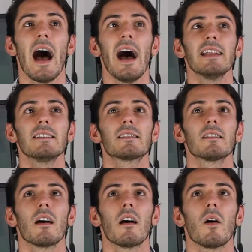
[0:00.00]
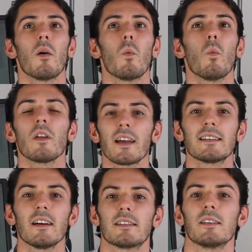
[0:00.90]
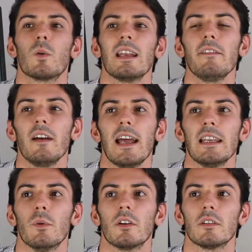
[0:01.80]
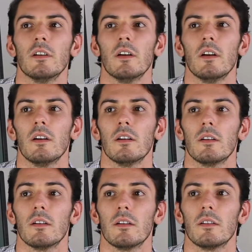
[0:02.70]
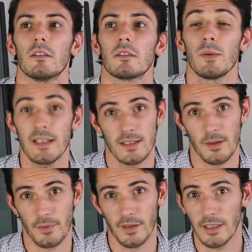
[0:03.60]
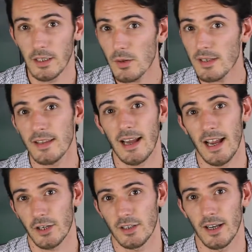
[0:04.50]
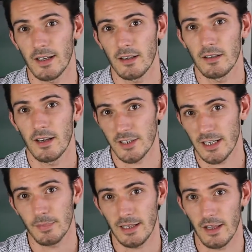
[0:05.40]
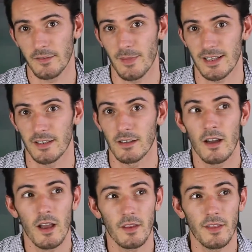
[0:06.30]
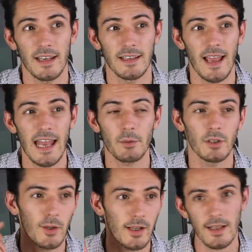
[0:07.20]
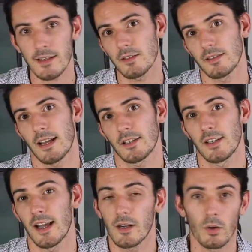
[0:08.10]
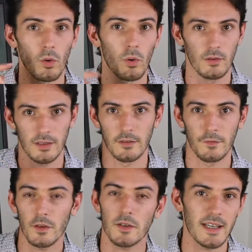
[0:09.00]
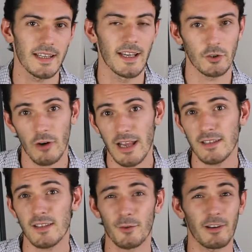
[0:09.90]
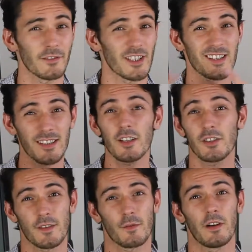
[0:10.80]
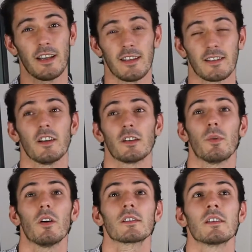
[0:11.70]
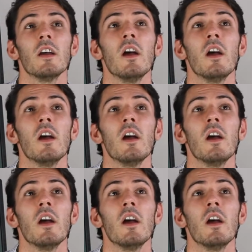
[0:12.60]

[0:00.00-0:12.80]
And what that does is whenever anyone tweets something using that hashtag Black Lives Matter, then anyone who clicks on the hashtag or kind of follows it in their trends or even just searches for it in the search box,